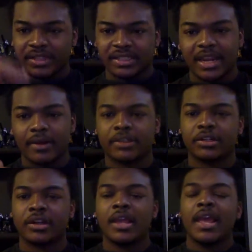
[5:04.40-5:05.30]
this
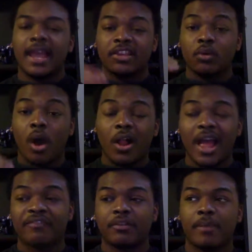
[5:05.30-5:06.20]
character, and you all
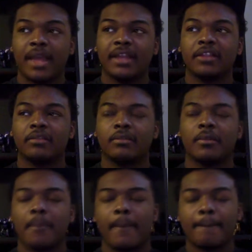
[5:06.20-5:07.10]
have to make it
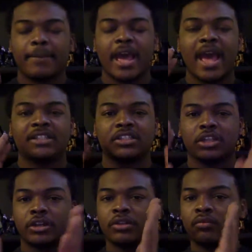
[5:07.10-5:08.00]
past
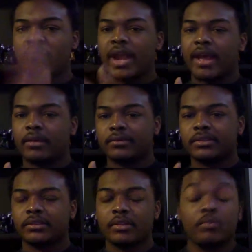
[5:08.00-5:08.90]
certain
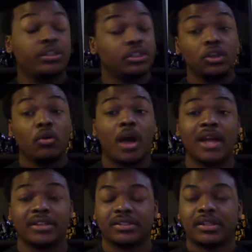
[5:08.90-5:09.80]
rounds. Which is cool,
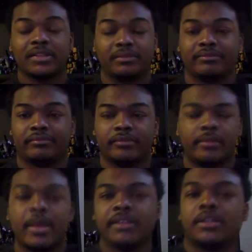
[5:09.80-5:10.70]
honestly, that's
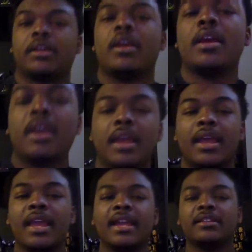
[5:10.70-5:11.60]
amazing.
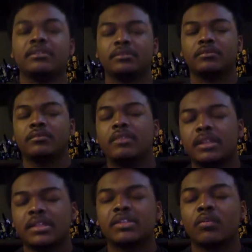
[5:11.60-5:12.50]

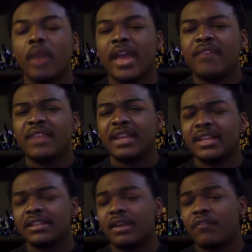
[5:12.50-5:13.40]
It's a way of
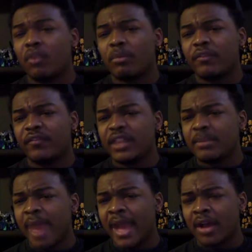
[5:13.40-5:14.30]
getting a form of
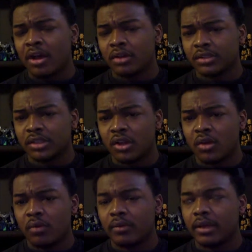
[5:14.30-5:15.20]
feedback
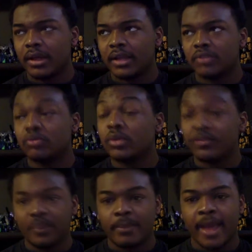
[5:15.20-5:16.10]
also. You do
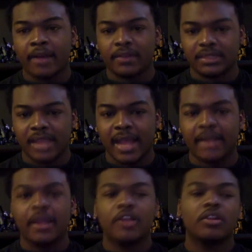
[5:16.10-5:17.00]
get feedback on the
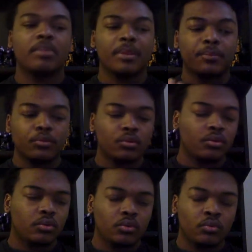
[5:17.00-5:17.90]
site, get people
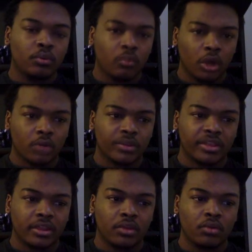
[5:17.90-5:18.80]
who will work
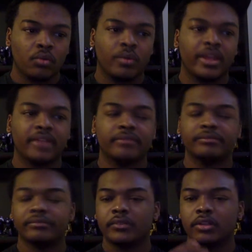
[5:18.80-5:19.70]
with you
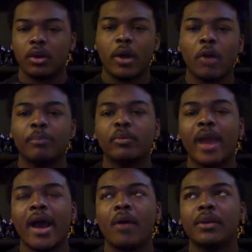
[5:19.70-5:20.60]
and, you know, help you
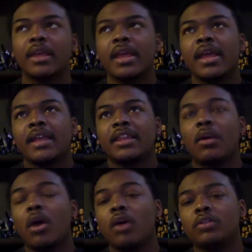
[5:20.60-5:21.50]
out.
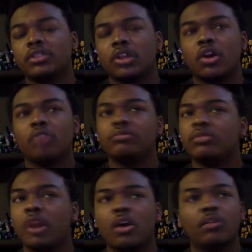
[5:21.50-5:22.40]
They'll also, you
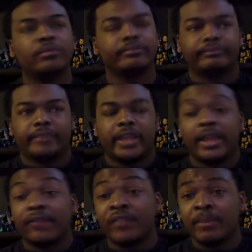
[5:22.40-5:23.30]
know,
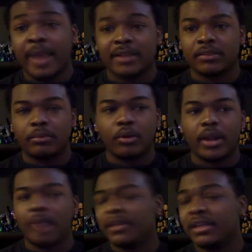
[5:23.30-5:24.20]
again, feedback is
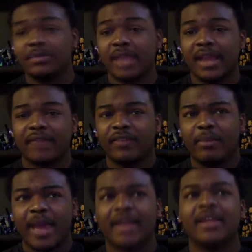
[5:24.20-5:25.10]
important. I'm going to keep saying it.
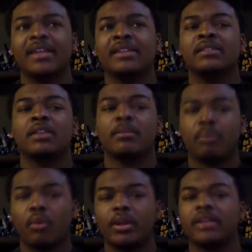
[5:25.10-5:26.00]
Feedback is
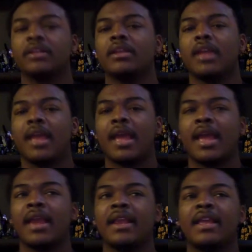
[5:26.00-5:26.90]
important,
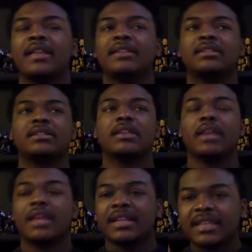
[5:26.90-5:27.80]
and it's
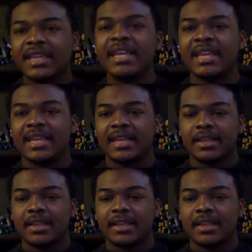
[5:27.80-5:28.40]
key